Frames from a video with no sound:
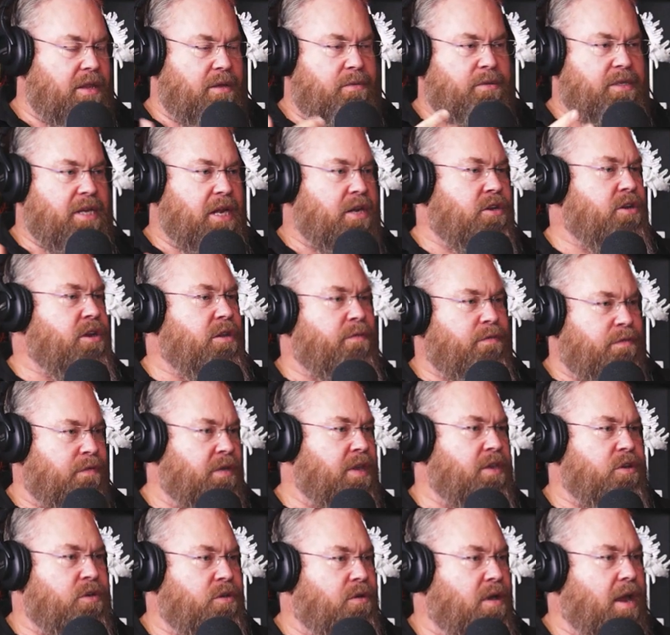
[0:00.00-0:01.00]
There was actually a
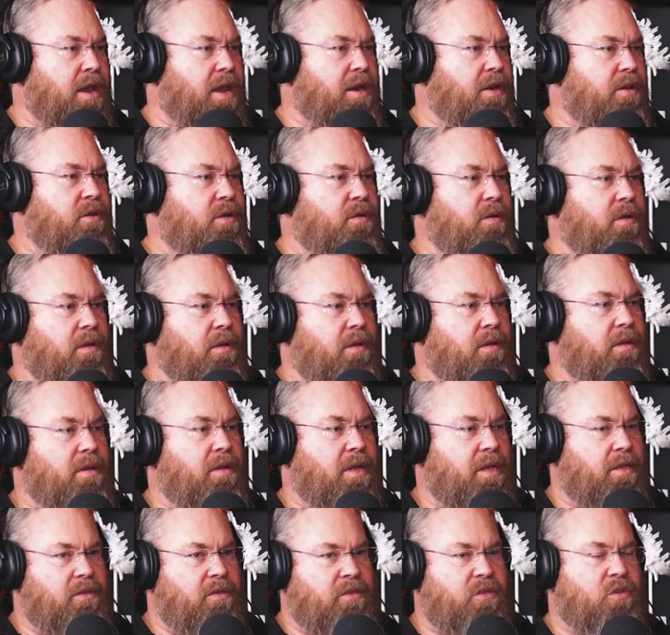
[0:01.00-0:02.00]
feature article
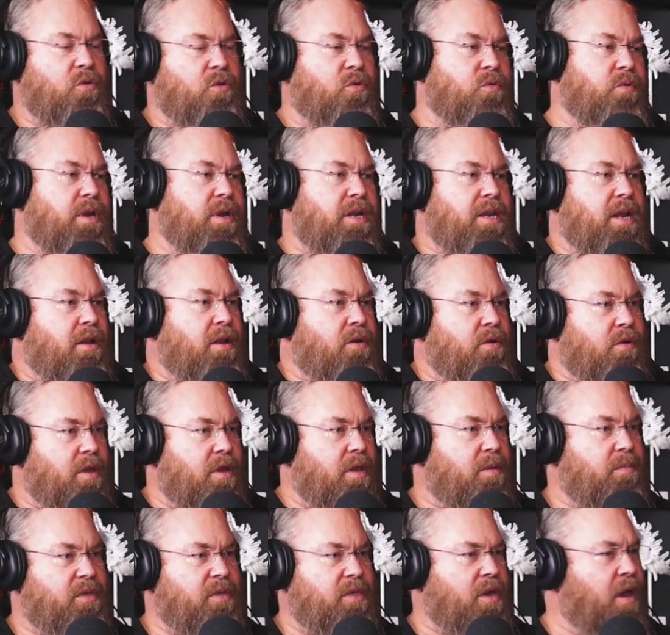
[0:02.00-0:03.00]
and story done on
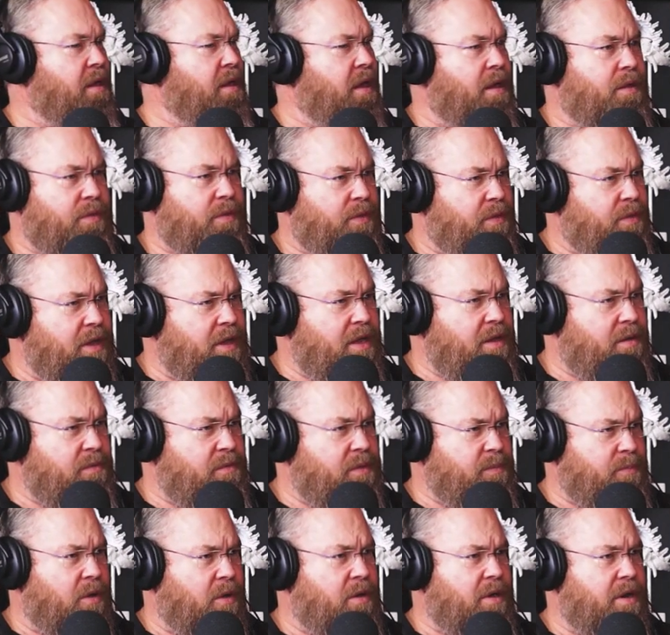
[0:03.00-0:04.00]
him. So I, right. I think it
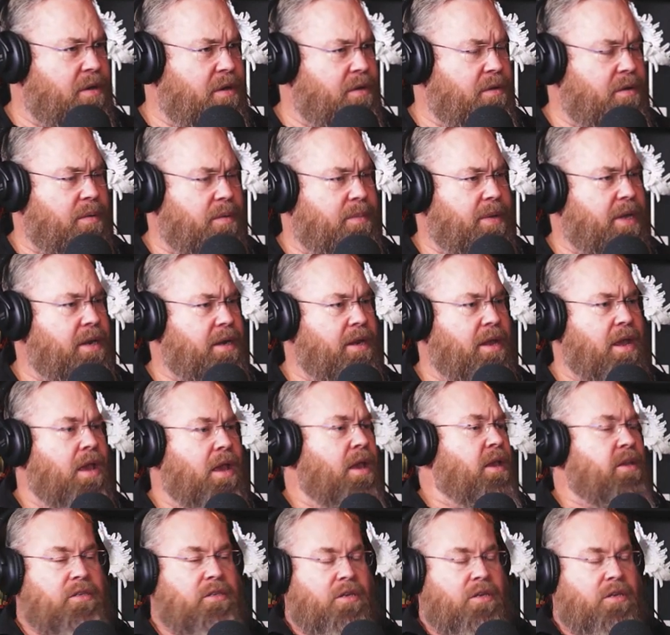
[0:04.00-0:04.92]
was Porirua, but yeah.